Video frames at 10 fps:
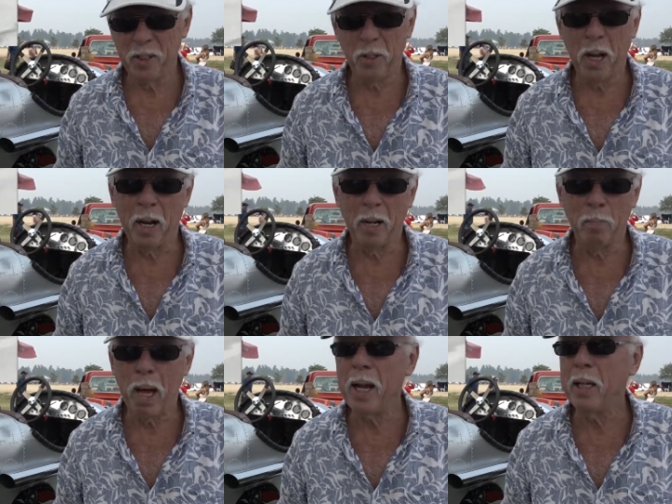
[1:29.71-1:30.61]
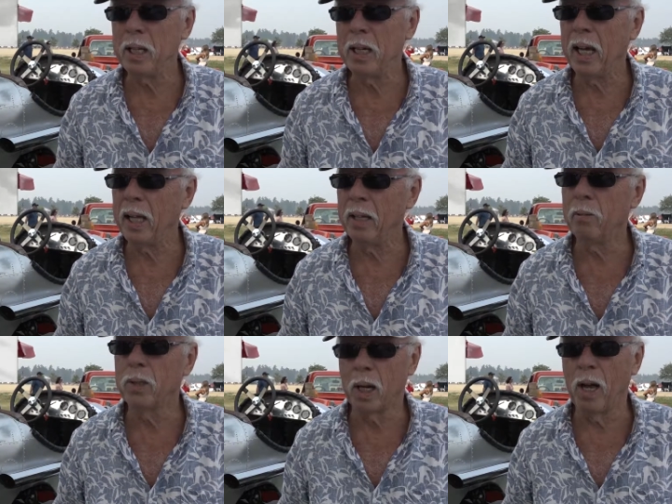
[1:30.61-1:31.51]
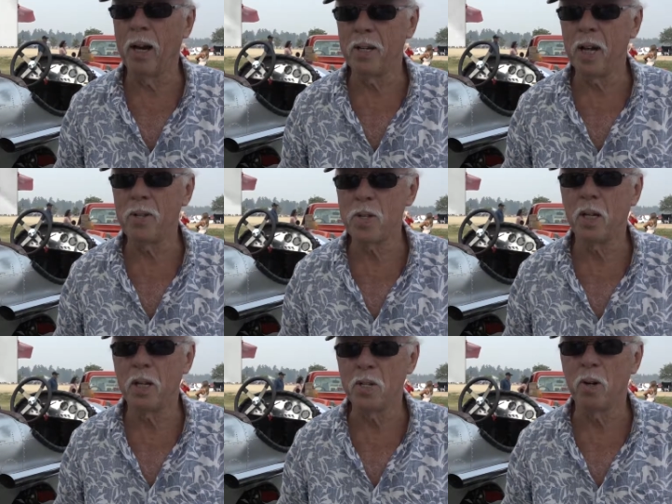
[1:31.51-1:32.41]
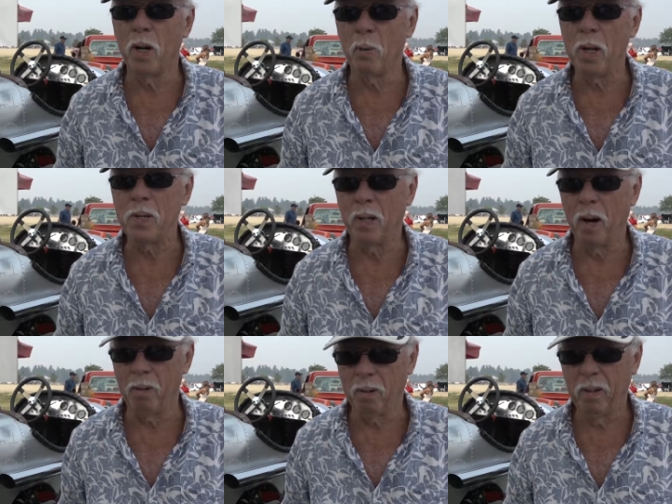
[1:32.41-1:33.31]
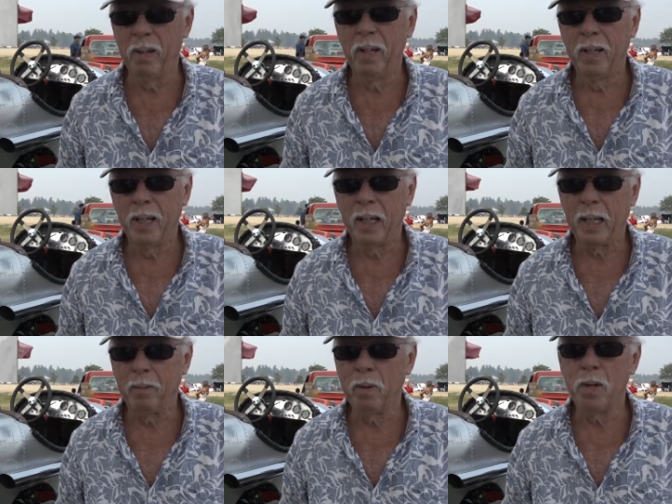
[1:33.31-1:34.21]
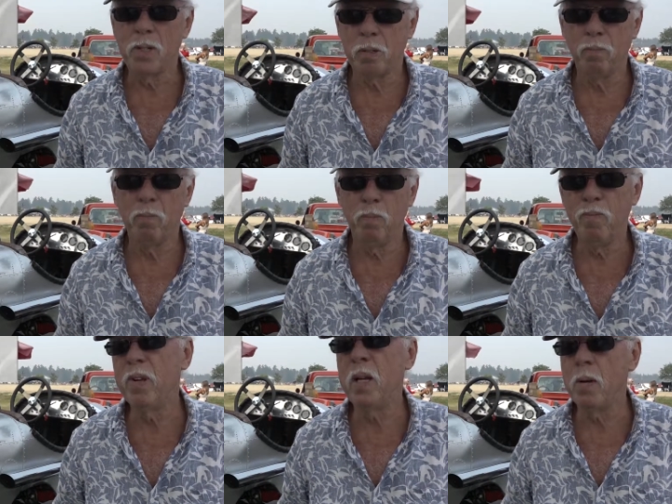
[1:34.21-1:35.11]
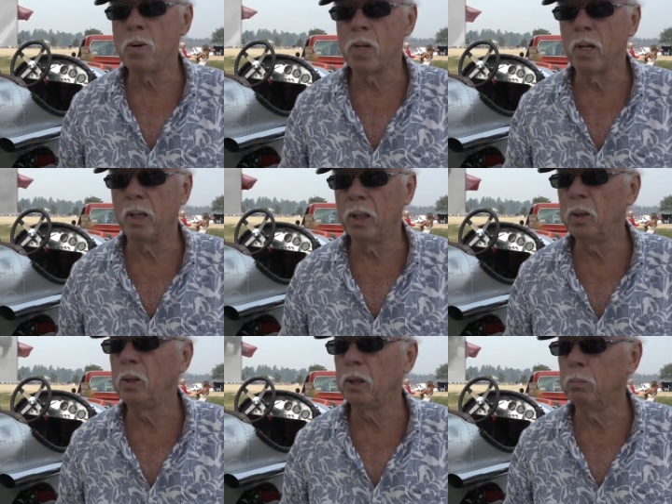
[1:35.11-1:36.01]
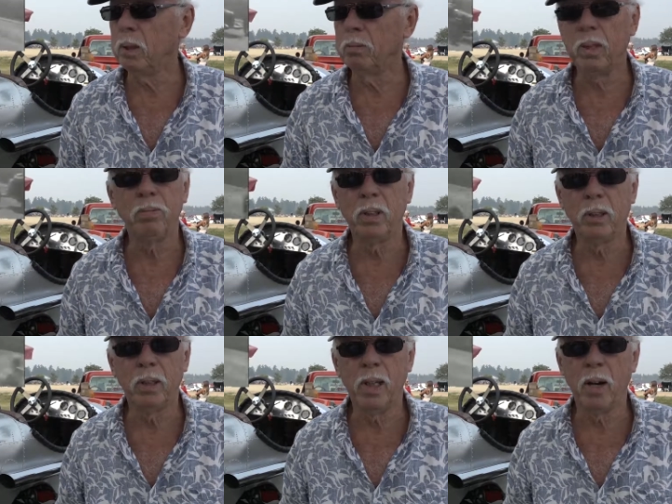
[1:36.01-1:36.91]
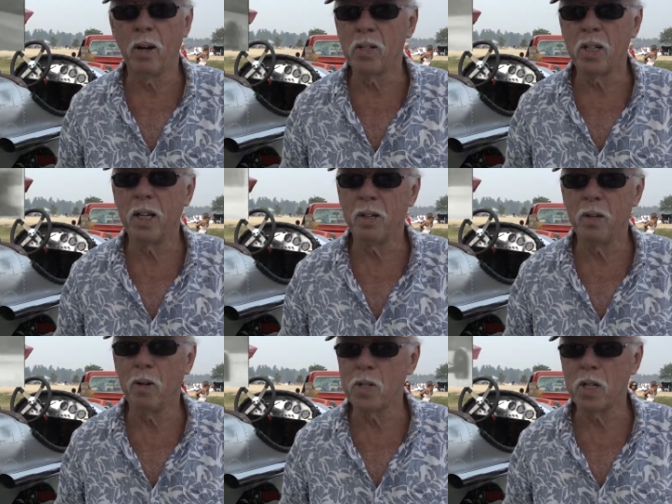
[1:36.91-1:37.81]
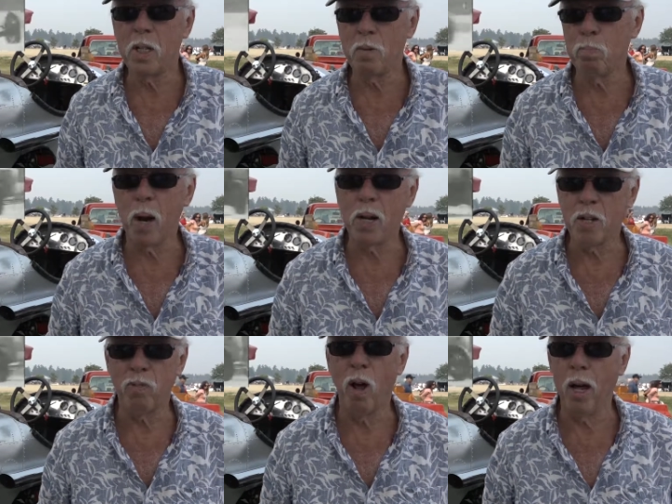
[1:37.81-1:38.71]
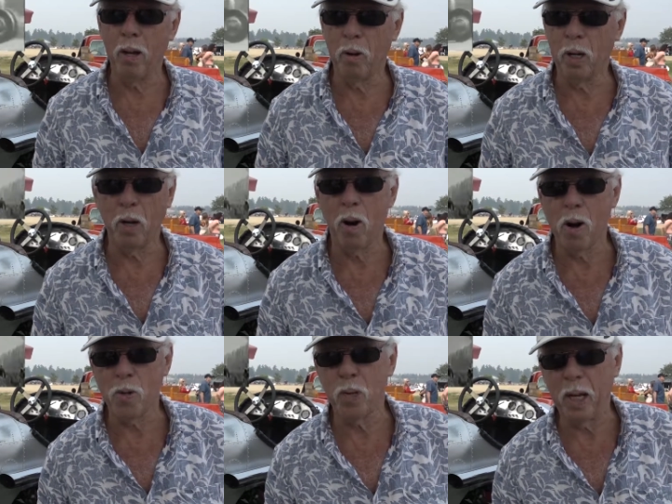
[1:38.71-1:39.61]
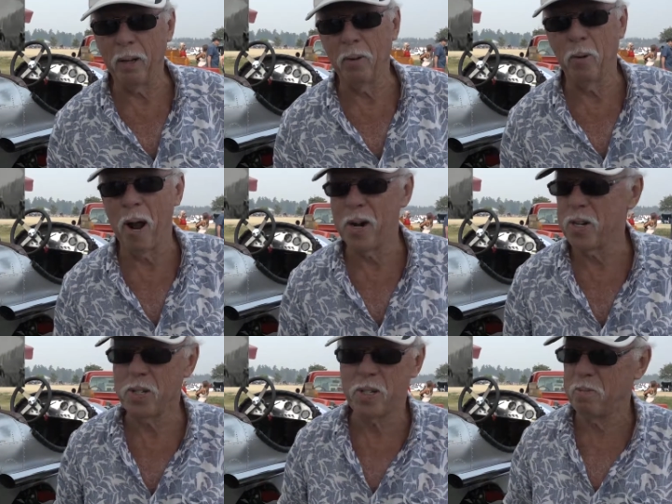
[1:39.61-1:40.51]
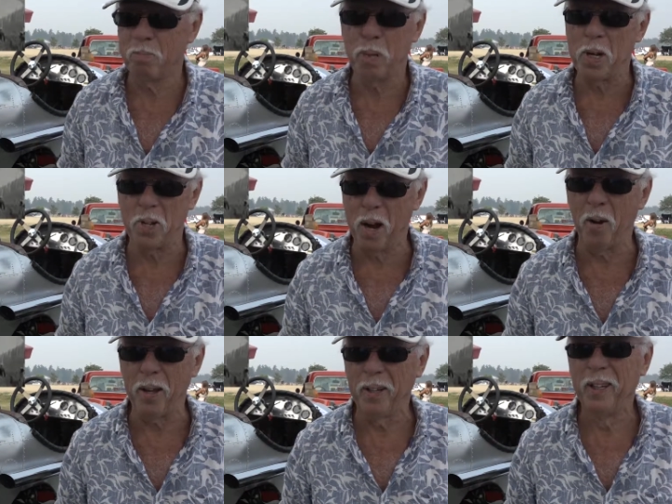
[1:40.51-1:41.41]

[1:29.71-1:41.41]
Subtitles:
You got it. Back in the day, there was a lot of deaths in these early race cars. There's some videos on YouTube if you care to see it, and you can see these bodies flying out of the cars when they crash. It's pretty scary.